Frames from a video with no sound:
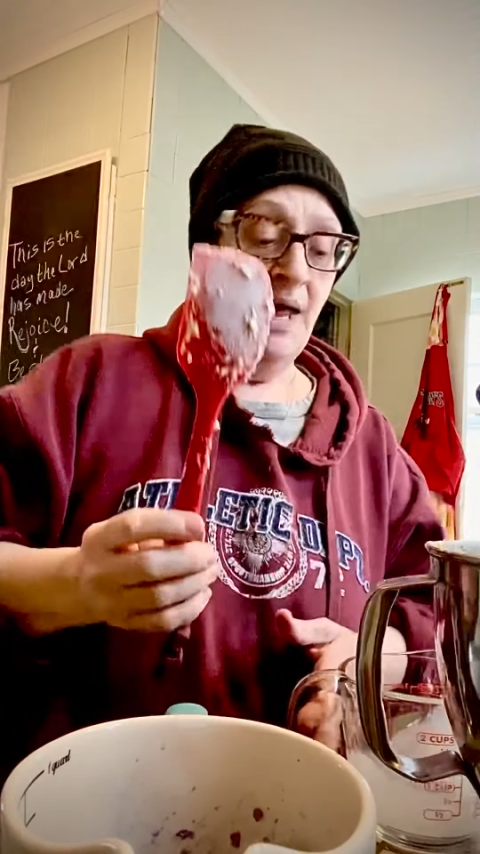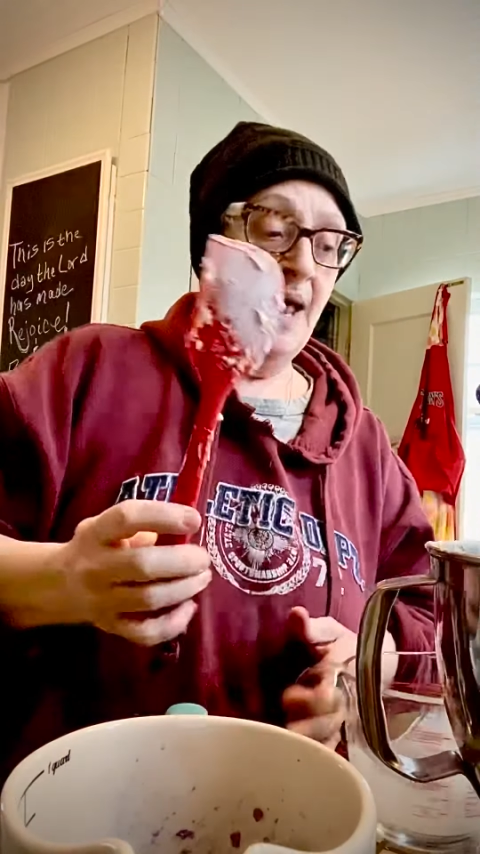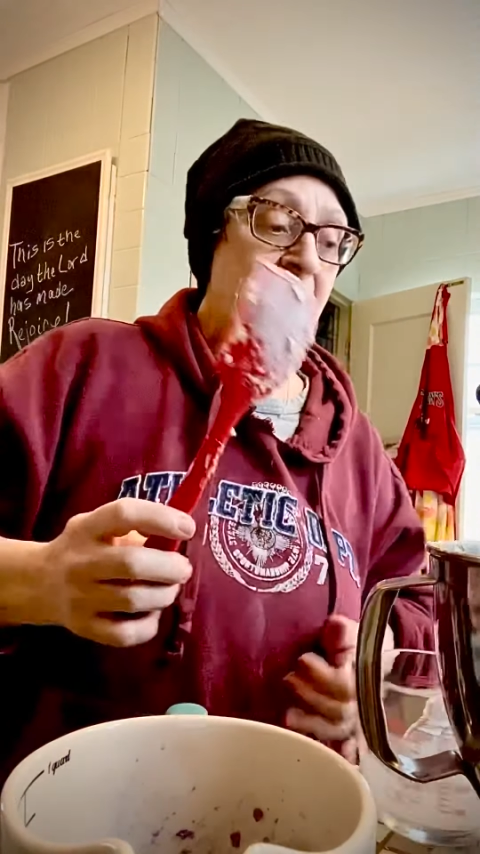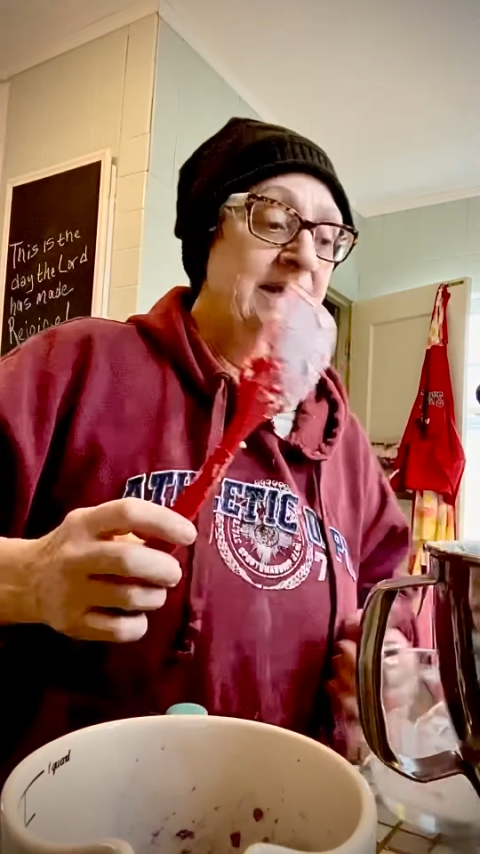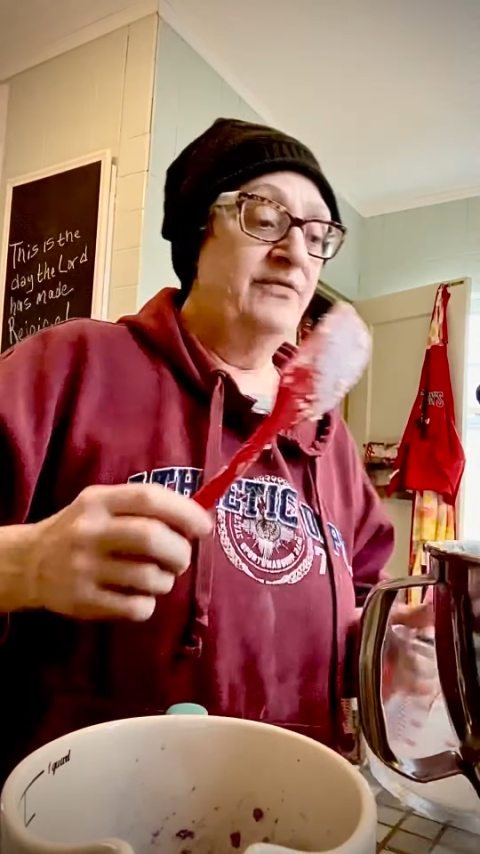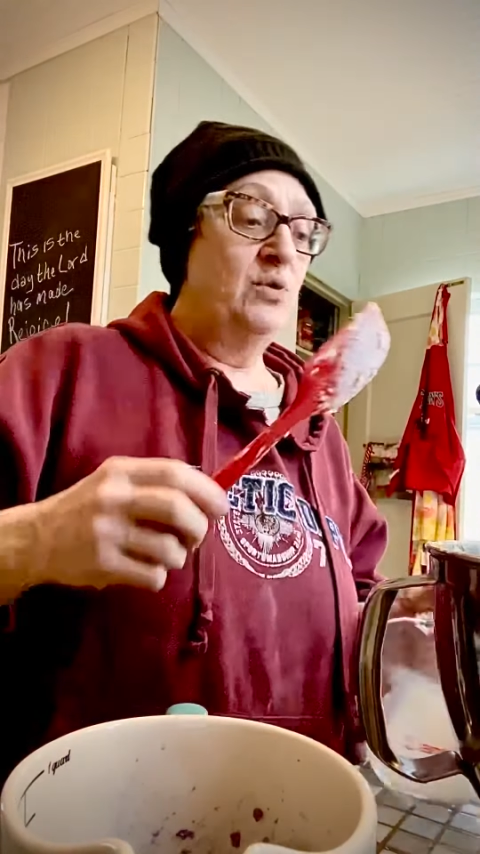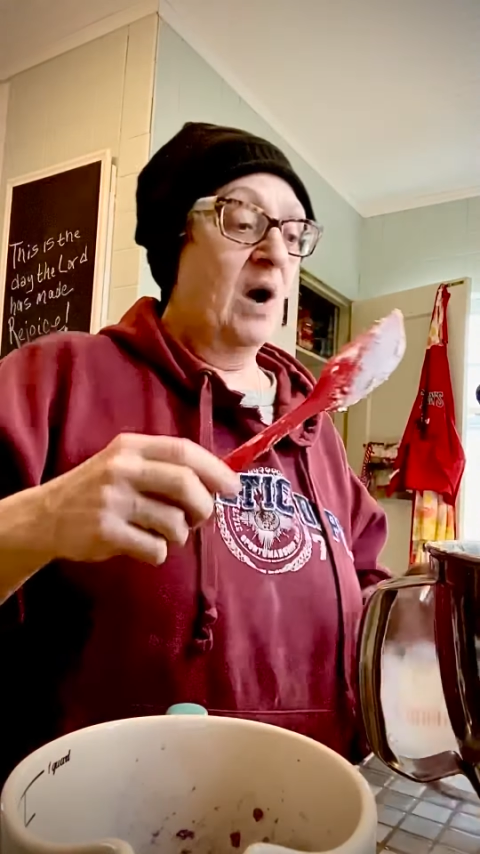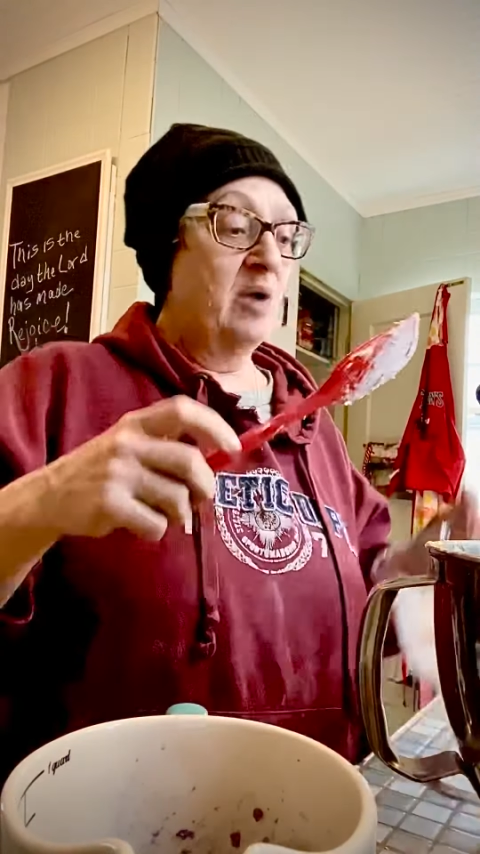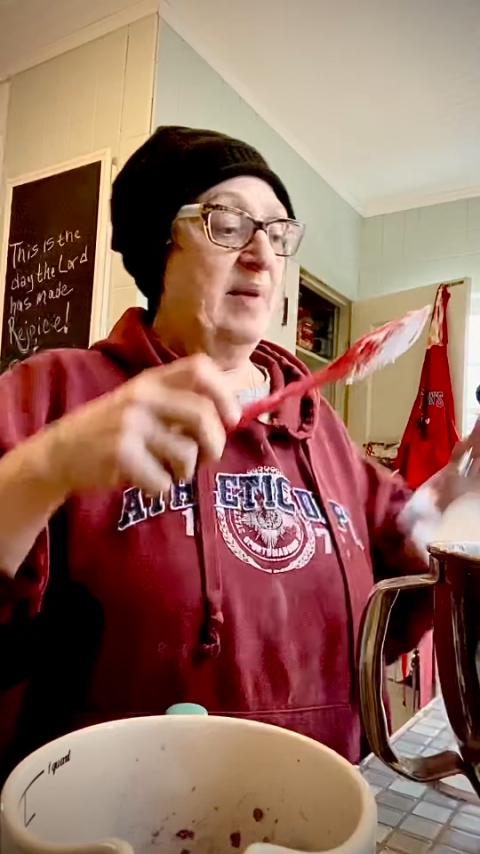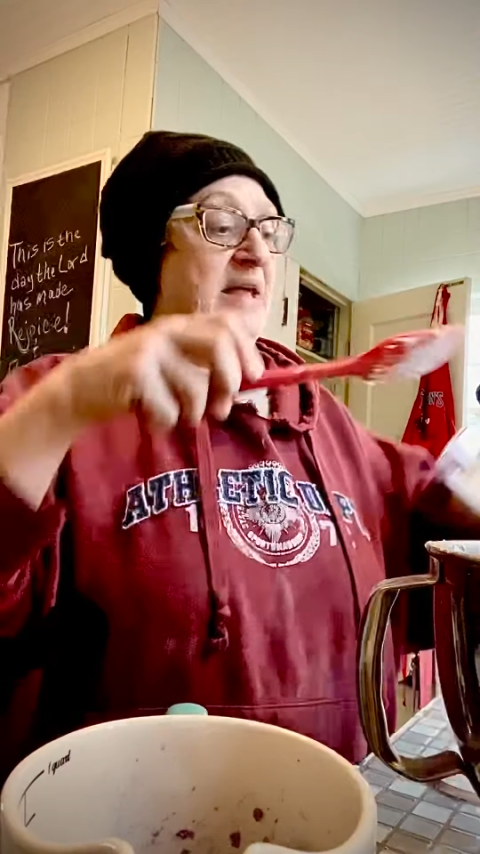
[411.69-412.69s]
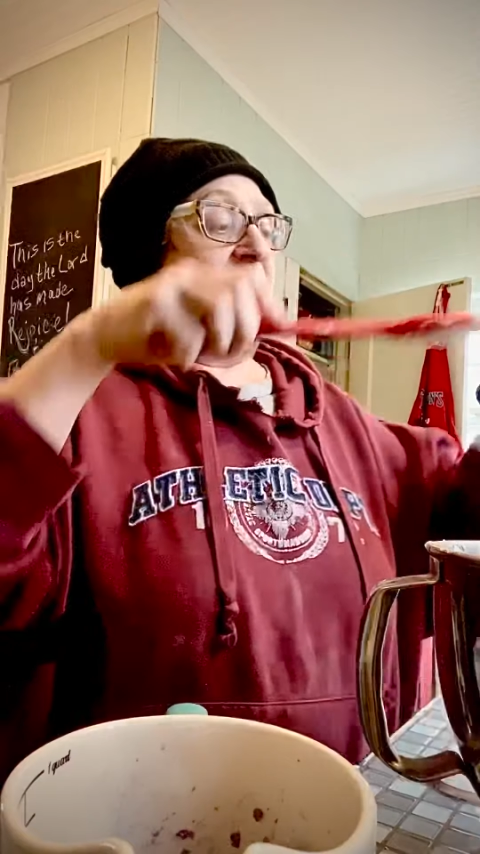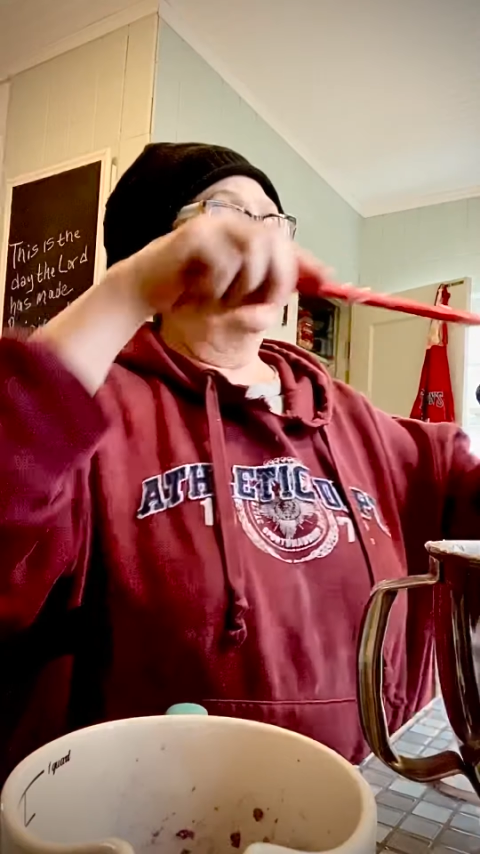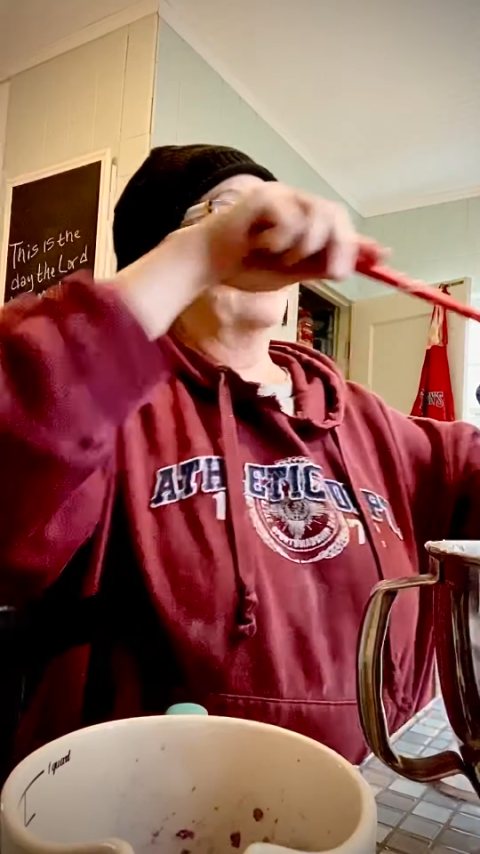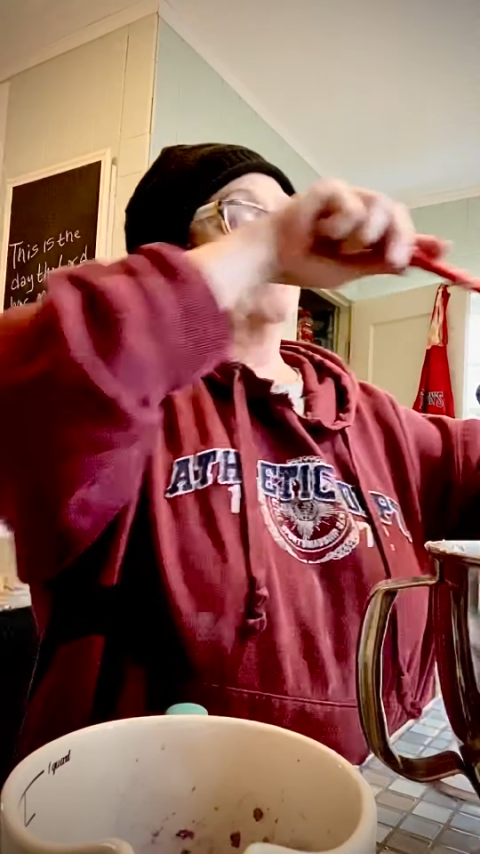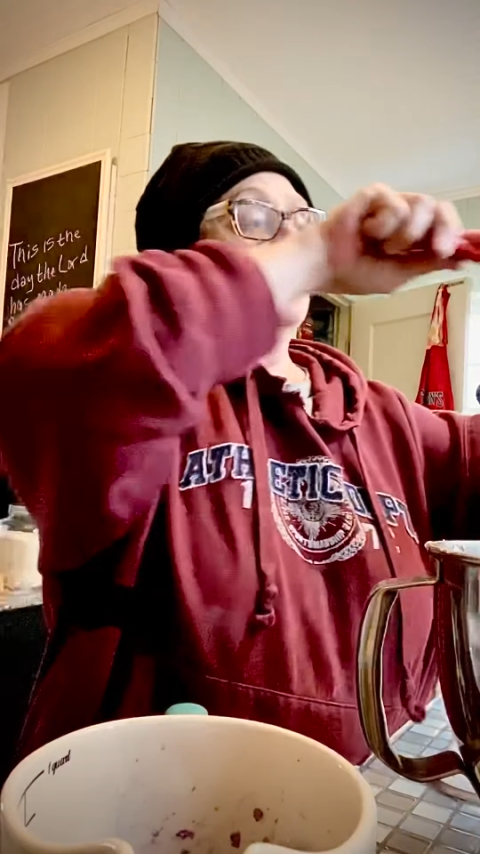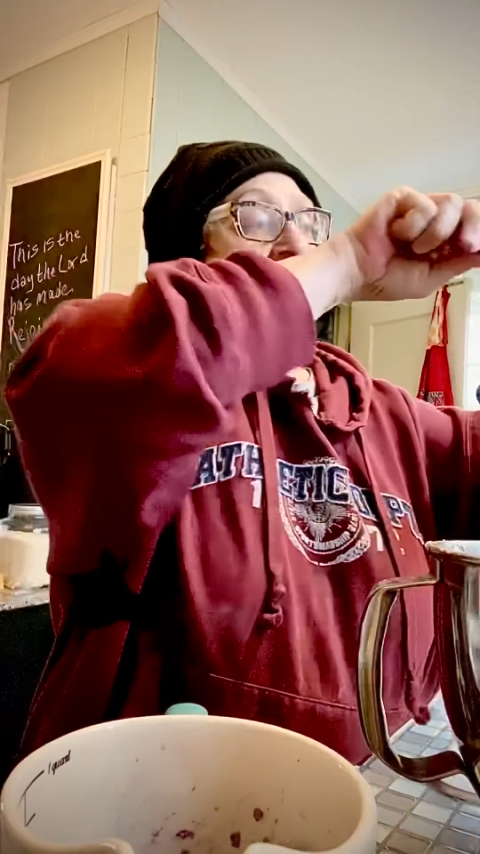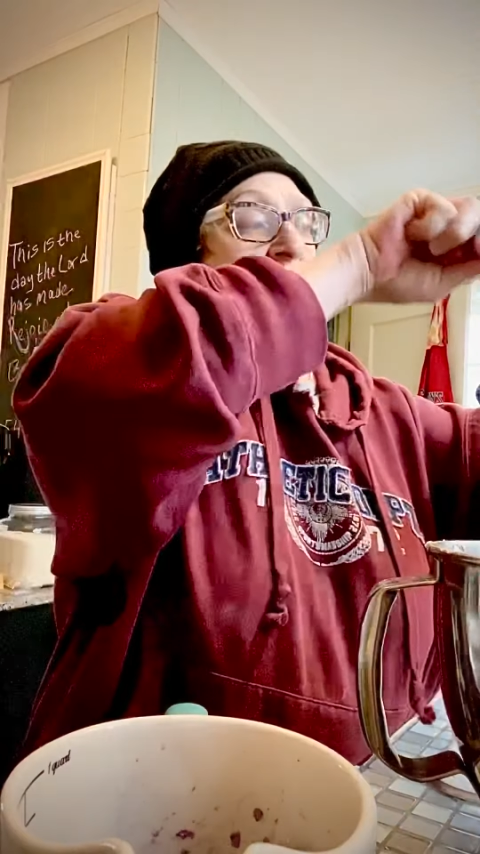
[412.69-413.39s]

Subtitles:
And if you are baking,